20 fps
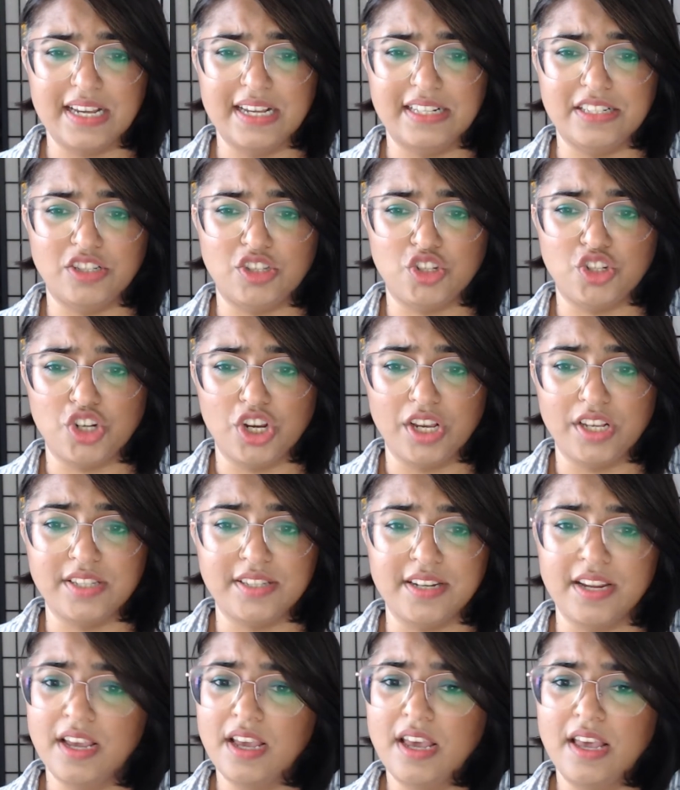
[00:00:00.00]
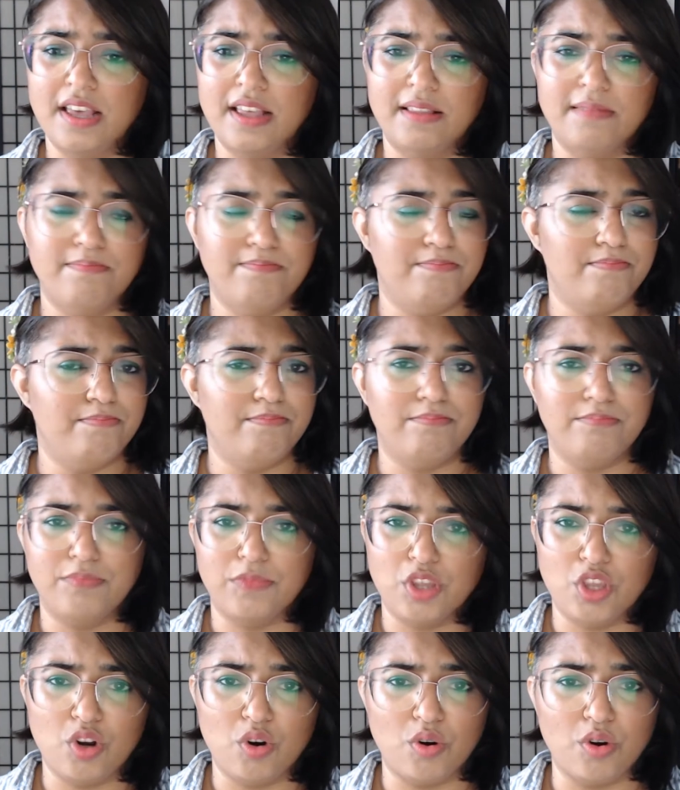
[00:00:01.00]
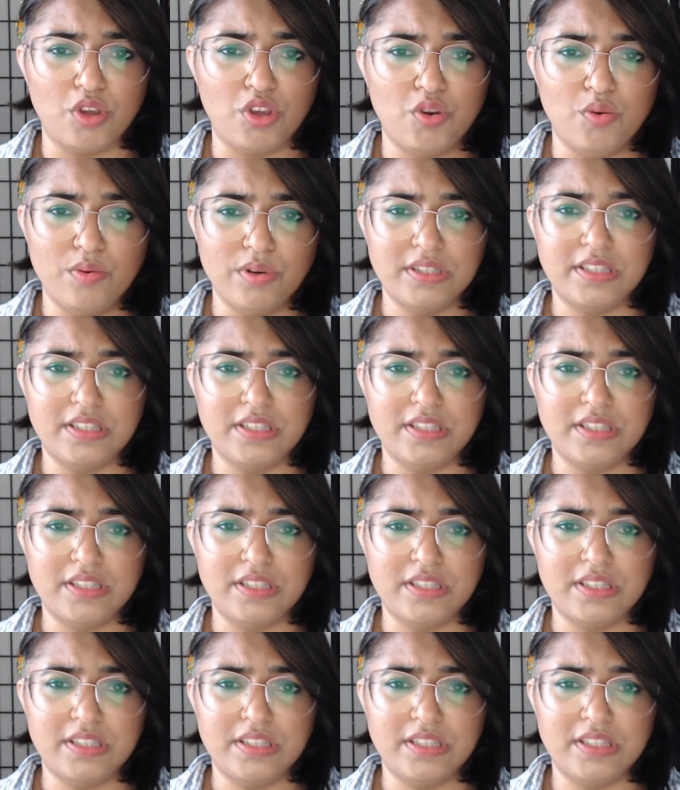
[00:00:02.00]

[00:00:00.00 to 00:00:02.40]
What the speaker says: It's just you